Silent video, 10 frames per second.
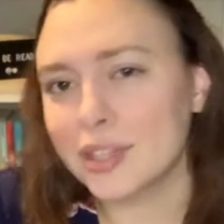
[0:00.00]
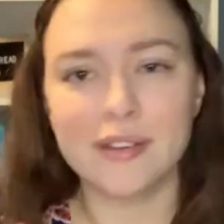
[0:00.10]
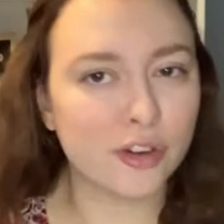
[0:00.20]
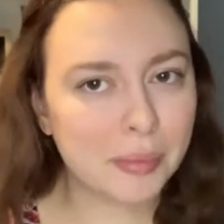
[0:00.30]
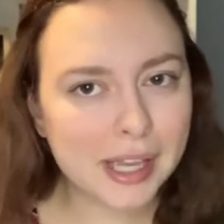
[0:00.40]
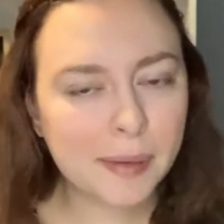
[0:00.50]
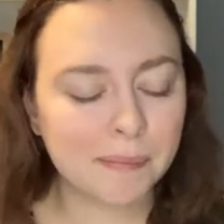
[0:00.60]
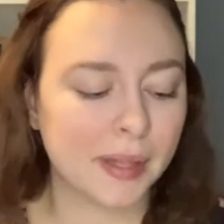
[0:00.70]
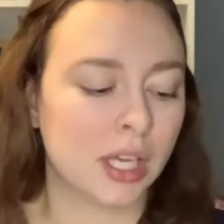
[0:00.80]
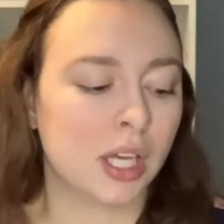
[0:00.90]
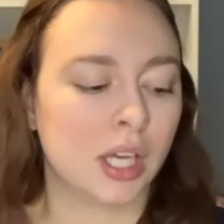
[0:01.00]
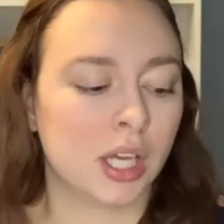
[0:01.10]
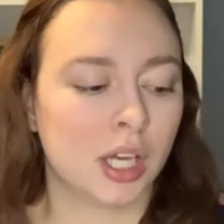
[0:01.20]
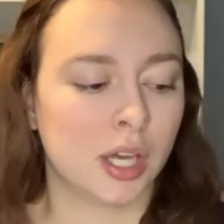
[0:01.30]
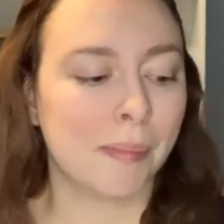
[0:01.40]
for me.
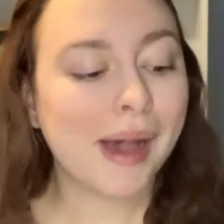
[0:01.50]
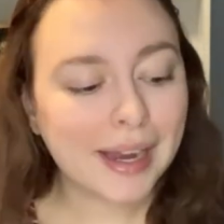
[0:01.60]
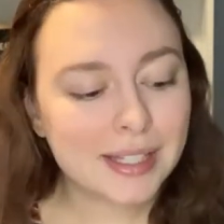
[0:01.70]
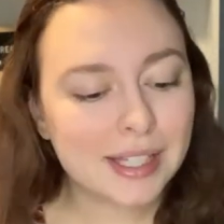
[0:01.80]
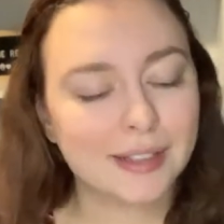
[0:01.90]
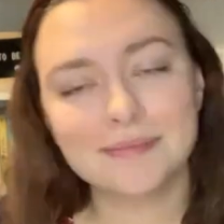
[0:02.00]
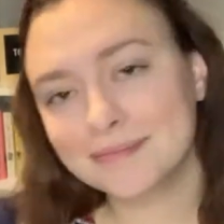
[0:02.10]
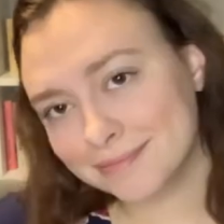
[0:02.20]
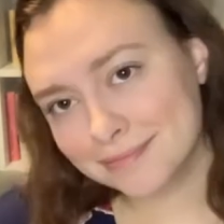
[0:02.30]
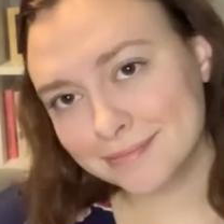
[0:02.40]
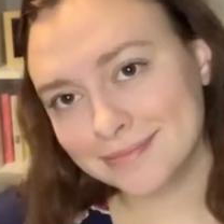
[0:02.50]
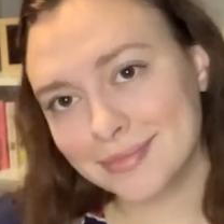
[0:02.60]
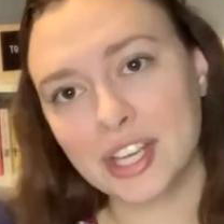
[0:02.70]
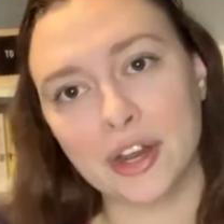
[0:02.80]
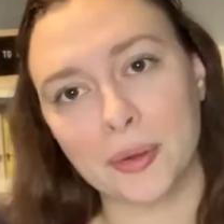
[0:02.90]
But,
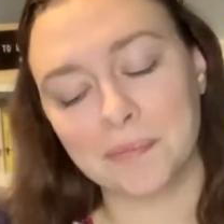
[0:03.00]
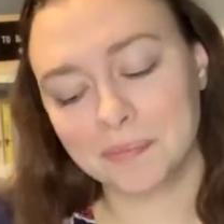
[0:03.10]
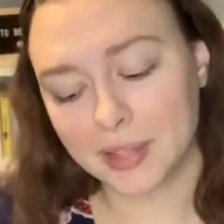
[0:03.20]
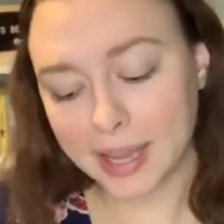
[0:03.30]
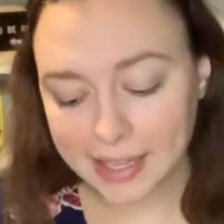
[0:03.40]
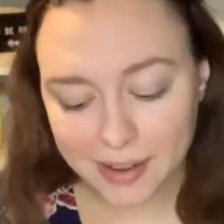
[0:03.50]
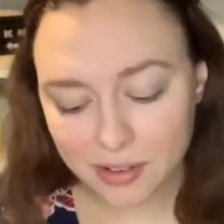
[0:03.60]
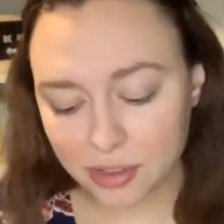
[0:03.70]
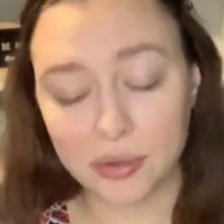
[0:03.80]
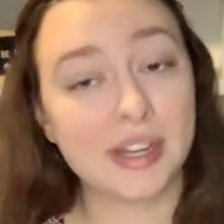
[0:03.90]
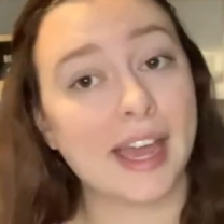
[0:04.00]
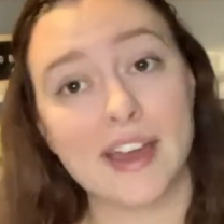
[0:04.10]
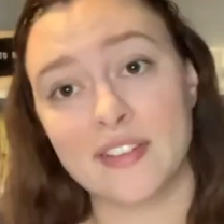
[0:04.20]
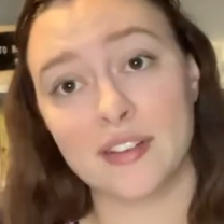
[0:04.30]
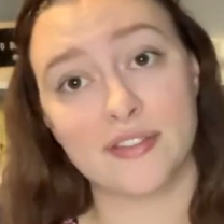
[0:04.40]
you know, I gave it a
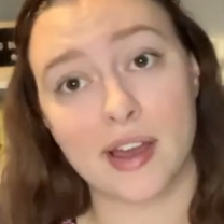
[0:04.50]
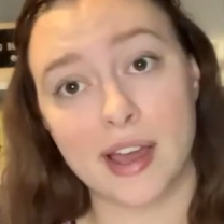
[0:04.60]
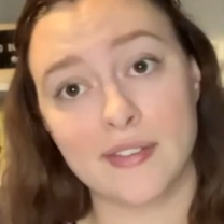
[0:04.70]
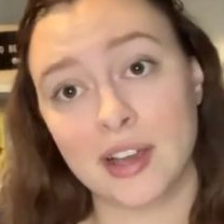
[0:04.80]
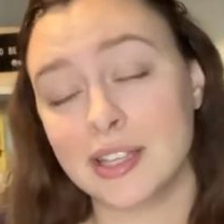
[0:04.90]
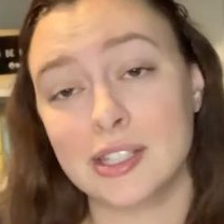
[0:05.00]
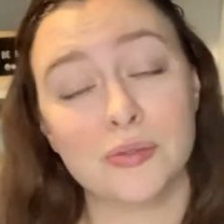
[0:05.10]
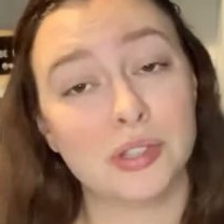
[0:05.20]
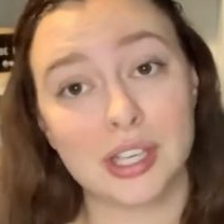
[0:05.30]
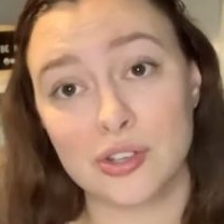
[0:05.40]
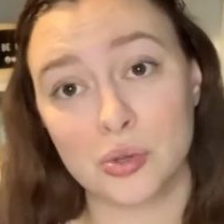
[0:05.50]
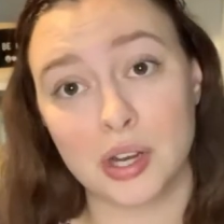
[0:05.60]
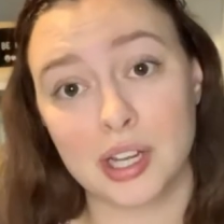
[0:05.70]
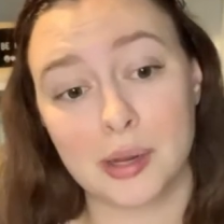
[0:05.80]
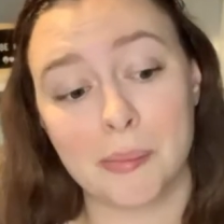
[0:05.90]
3.5 out of 5. I still really
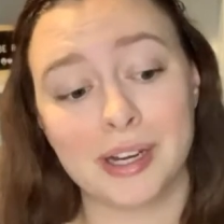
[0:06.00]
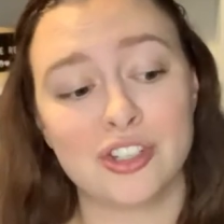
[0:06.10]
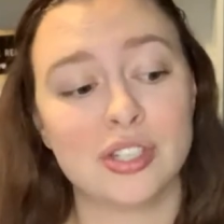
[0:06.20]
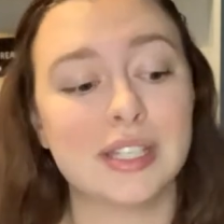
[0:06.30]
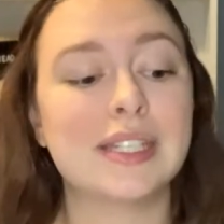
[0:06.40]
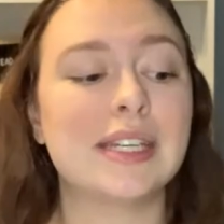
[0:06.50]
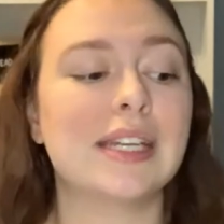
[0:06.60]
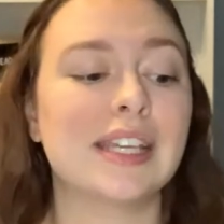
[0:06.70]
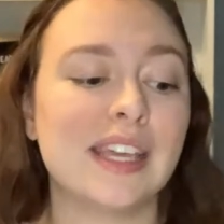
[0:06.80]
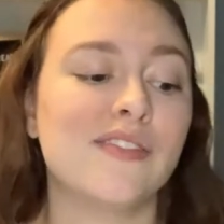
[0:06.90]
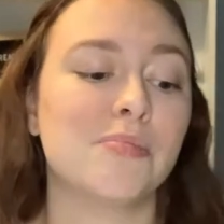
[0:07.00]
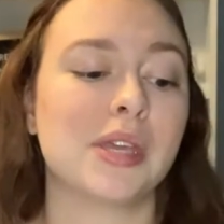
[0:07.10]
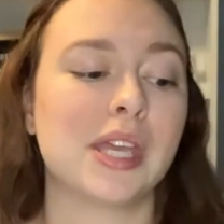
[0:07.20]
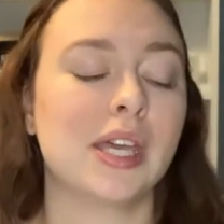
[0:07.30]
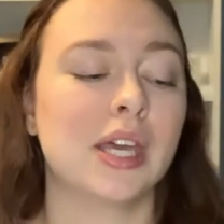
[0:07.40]
enjoyed it, but it just didn't give
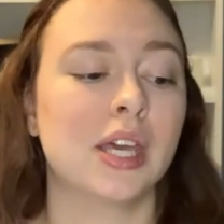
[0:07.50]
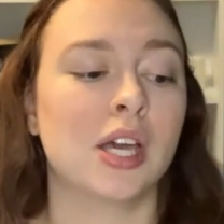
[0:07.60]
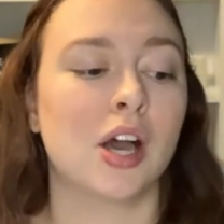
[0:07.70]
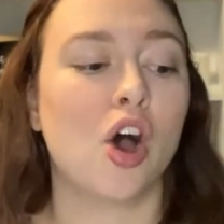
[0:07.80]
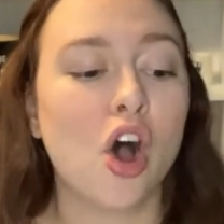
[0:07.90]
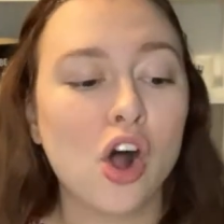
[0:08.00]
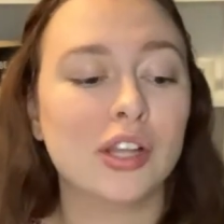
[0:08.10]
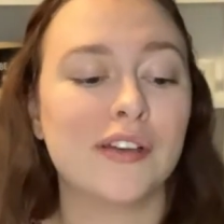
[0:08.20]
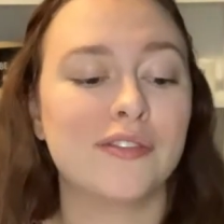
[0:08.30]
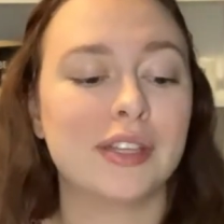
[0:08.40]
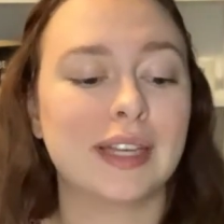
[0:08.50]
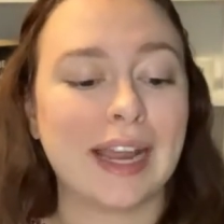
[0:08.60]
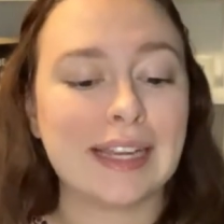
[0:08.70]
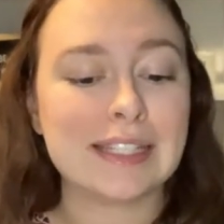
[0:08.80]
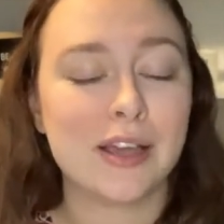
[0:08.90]
me all of the
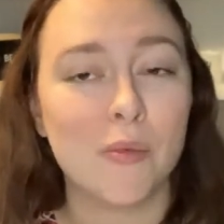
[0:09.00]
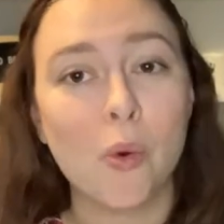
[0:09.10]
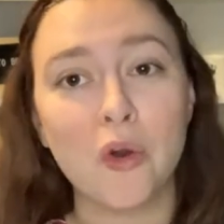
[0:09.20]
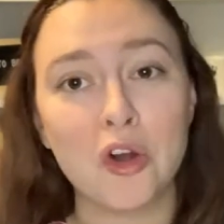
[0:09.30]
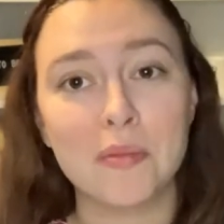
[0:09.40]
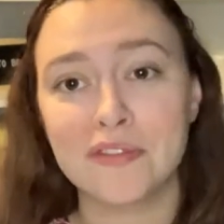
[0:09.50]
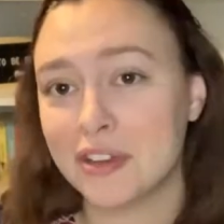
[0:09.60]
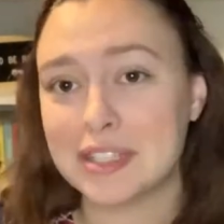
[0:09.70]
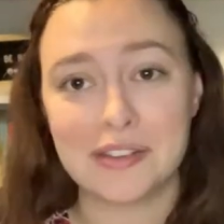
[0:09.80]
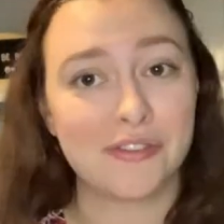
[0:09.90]
nice, warm, fuzzy